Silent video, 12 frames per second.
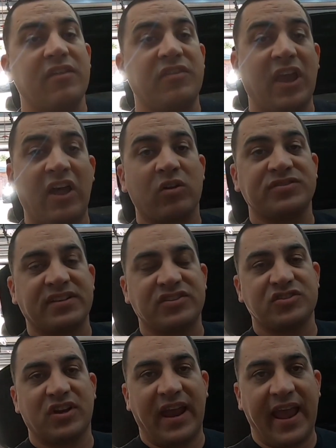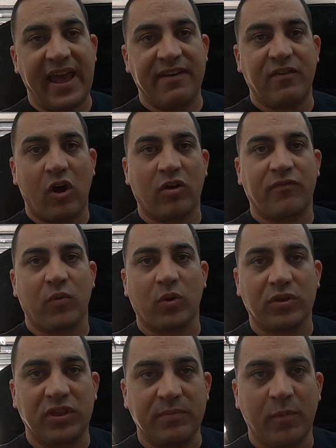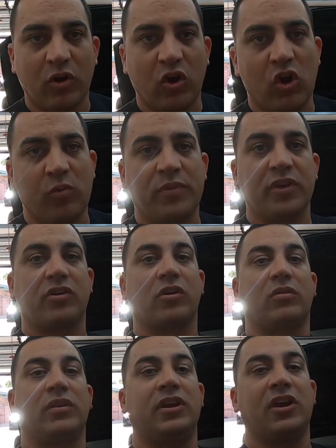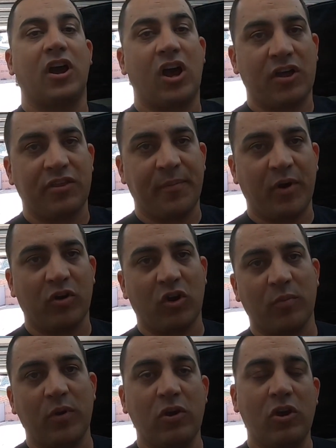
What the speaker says: The other sensors I have are for the motorhome. They're currently on the motorhome.